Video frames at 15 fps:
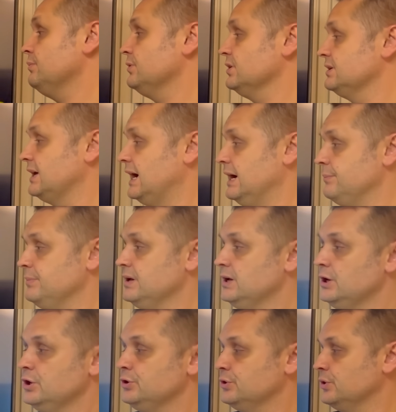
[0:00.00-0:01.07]
more time
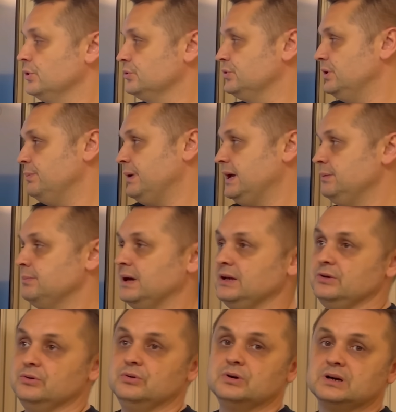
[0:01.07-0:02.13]
to go to the main
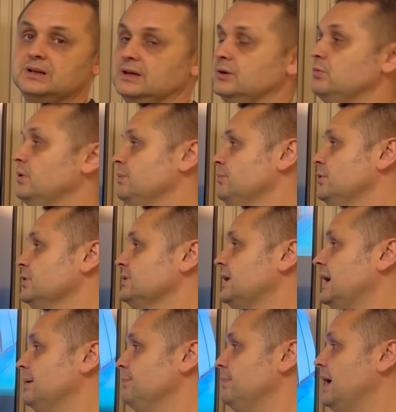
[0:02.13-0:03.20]
menu, click one more
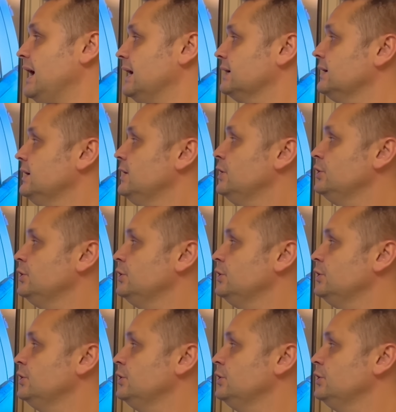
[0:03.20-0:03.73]
time back